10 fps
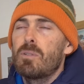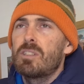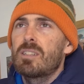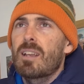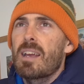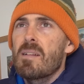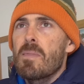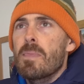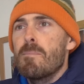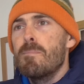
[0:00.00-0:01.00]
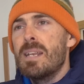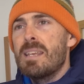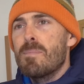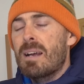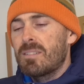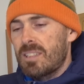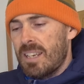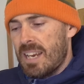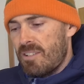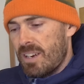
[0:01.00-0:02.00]
which is like mini
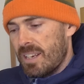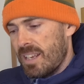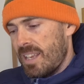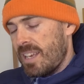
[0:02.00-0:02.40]
mountaineering.